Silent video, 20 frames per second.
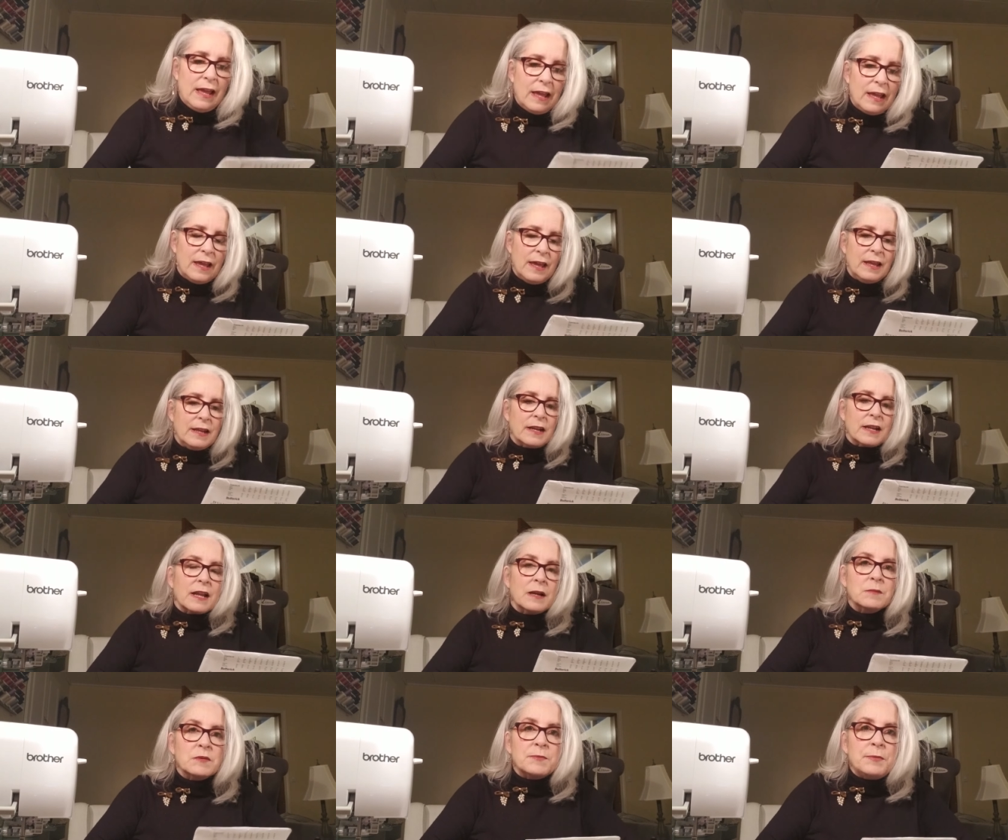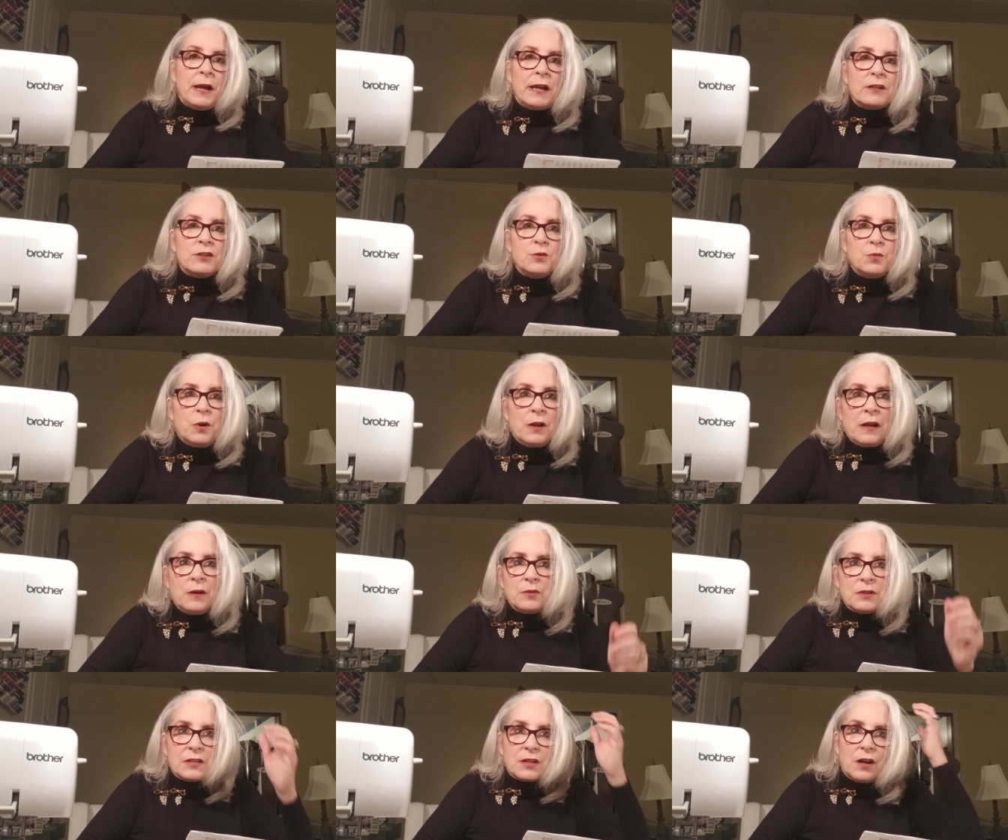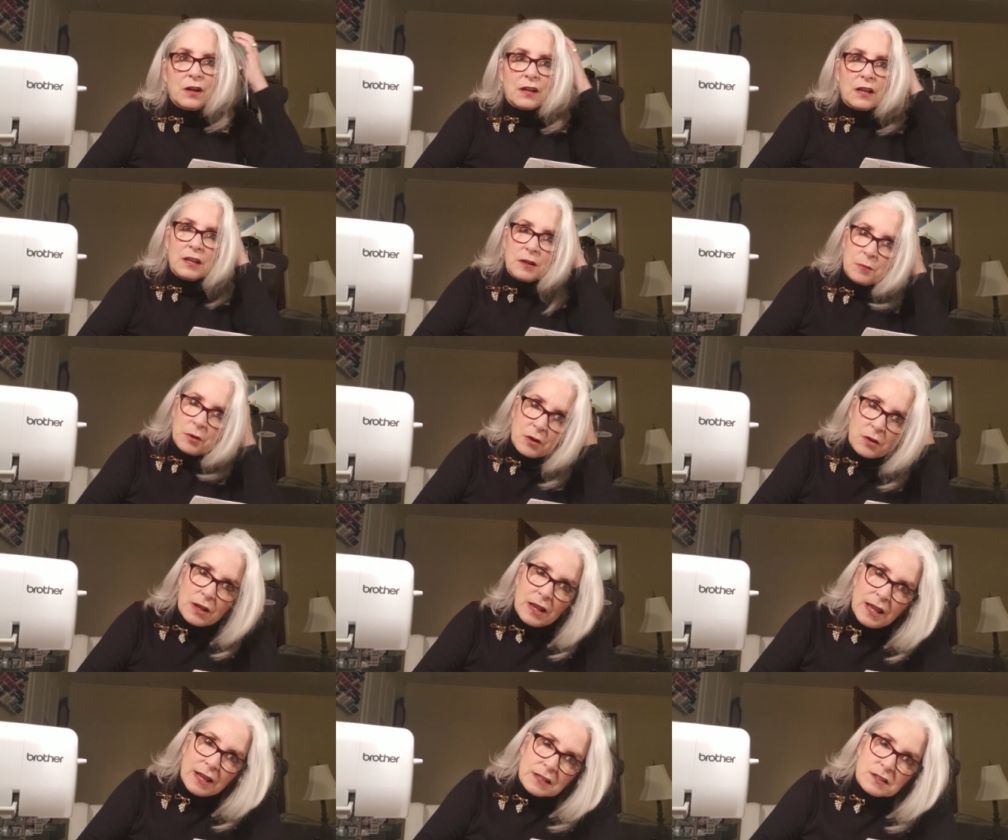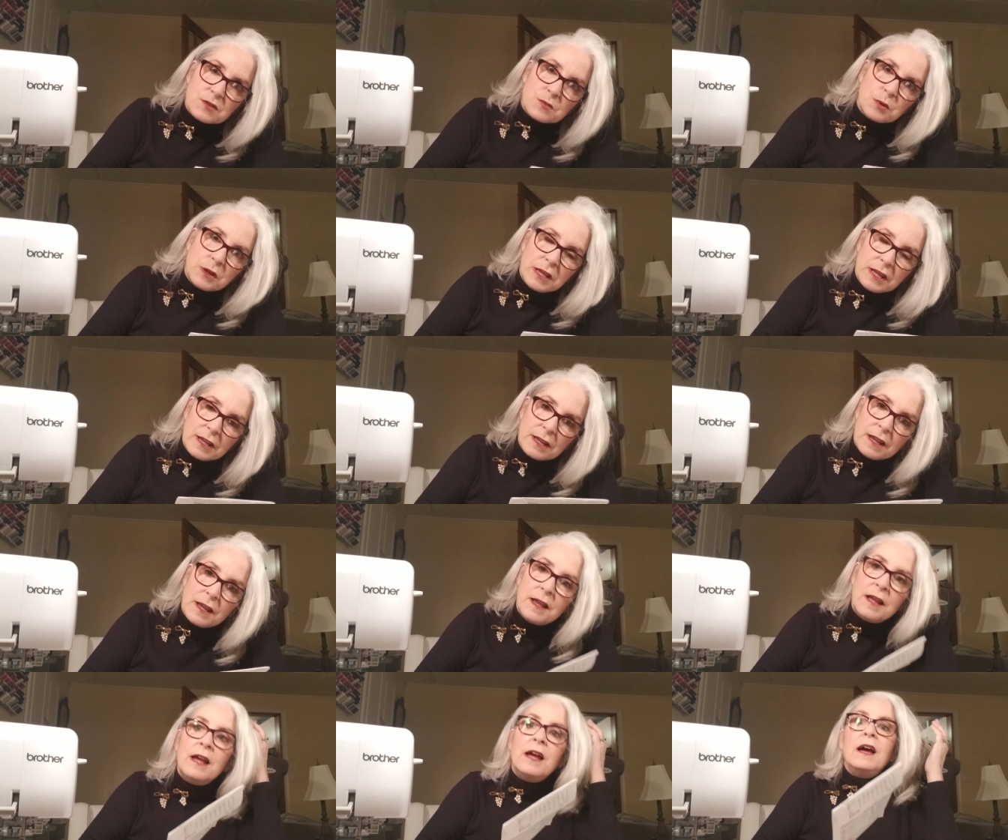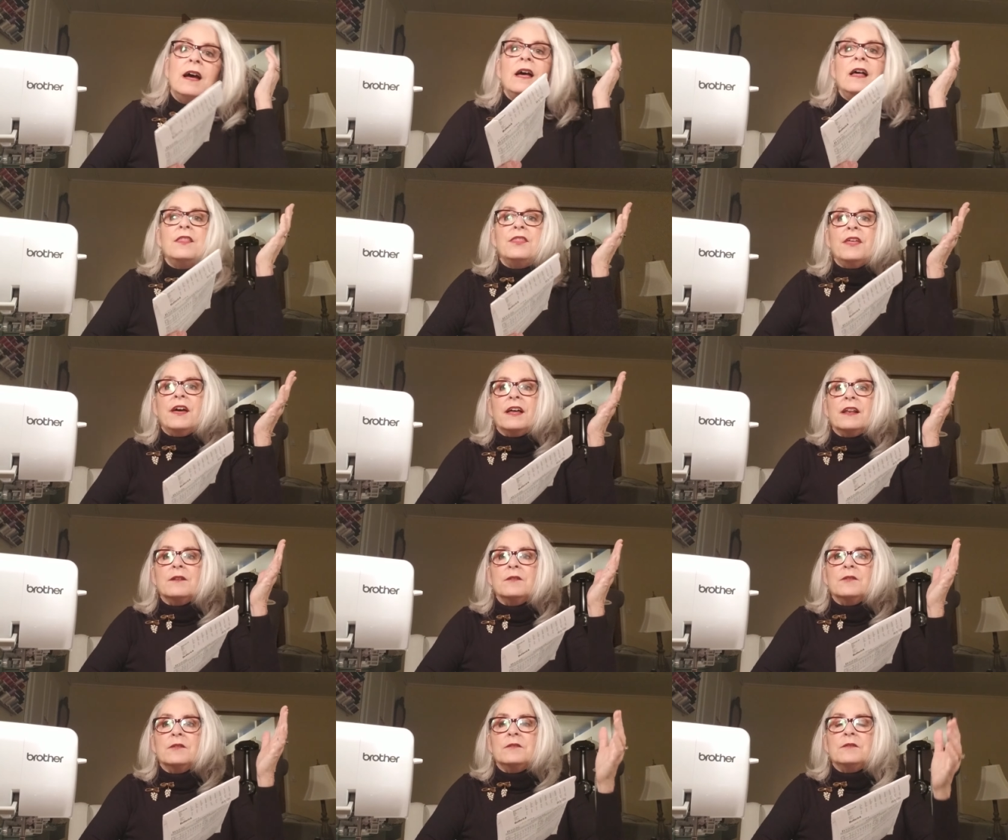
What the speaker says: and it comes back to what I was talking about last week, that